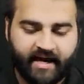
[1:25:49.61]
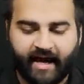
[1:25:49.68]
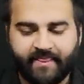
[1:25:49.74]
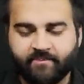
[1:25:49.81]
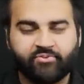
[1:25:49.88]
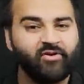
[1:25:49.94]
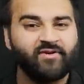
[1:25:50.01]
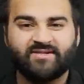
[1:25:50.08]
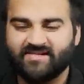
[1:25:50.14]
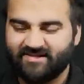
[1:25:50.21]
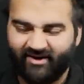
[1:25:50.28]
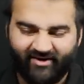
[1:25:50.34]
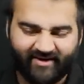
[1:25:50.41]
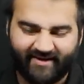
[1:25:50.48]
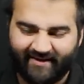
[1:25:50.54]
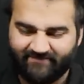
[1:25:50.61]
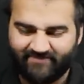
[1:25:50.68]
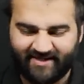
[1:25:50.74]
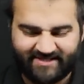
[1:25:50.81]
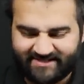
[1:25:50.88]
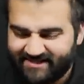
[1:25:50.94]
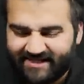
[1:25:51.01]
And then priority target.
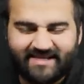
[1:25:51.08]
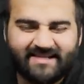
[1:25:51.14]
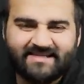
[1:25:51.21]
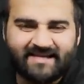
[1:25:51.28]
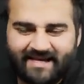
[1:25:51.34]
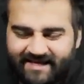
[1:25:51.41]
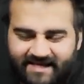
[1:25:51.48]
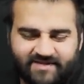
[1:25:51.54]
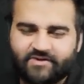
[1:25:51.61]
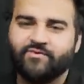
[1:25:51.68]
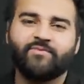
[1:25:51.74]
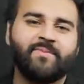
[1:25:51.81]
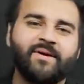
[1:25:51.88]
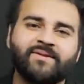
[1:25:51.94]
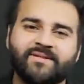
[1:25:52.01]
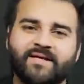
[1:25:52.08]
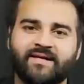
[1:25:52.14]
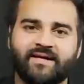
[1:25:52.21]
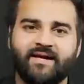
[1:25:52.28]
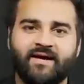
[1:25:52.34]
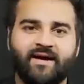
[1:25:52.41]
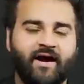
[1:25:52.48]
It's it's in his own building.